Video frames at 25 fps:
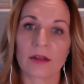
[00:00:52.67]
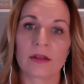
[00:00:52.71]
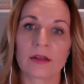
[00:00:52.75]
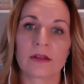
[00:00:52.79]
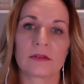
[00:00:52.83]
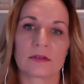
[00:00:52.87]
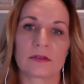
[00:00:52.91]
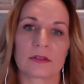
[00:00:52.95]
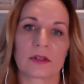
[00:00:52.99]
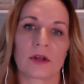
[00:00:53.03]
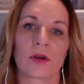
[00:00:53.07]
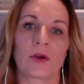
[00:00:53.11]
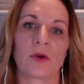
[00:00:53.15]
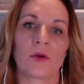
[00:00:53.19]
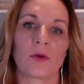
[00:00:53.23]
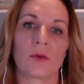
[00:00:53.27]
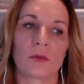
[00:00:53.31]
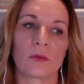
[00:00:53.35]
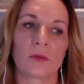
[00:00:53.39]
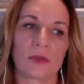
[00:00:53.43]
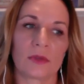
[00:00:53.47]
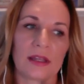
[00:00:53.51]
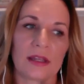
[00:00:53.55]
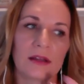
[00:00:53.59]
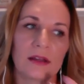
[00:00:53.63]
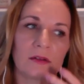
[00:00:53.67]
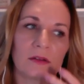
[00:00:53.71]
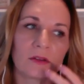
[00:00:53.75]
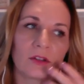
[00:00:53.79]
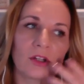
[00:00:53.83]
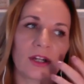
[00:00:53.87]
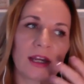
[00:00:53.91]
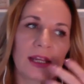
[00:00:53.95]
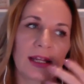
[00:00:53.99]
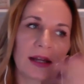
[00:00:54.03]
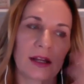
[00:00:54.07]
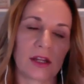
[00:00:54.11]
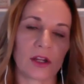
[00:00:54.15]
So
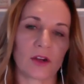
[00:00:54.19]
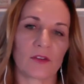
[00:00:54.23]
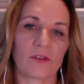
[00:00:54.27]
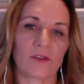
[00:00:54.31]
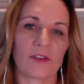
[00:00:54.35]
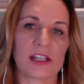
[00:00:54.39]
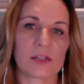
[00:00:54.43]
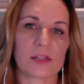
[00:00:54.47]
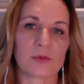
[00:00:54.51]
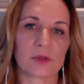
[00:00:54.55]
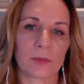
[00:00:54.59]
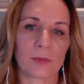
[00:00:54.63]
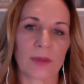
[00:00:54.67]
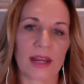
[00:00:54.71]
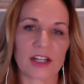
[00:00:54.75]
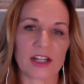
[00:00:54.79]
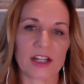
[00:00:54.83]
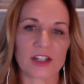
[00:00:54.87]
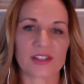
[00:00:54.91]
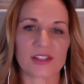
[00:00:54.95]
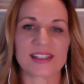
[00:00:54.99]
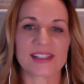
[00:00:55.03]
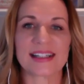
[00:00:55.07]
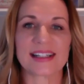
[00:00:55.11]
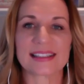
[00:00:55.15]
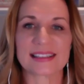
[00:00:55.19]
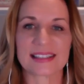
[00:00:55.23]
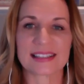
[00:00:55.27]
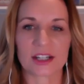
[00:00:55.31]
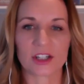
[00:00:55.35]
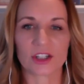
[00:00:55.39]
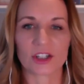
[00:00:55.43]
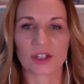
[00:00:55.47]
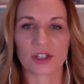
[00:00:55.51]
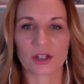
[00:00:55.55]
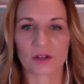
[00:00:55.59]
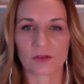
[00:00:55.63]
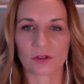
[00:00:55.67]
looking at your Facebook page as an
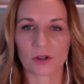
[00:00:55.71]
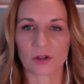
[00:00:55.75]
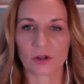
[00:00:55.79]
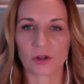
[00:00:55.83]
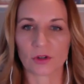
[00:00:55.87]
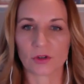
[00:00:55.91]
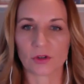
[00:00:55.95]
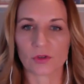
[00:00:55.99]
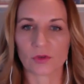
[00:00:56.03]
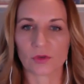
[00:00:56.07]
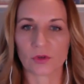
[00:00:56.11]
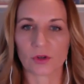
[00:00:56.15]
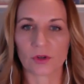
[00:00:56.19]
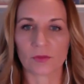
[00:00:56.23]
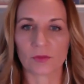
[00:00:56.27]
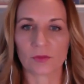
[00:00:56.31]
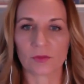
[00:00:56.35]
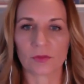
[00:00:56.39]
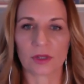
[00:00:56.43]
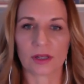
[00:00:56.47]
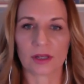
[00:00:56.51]
extension of your newsroom,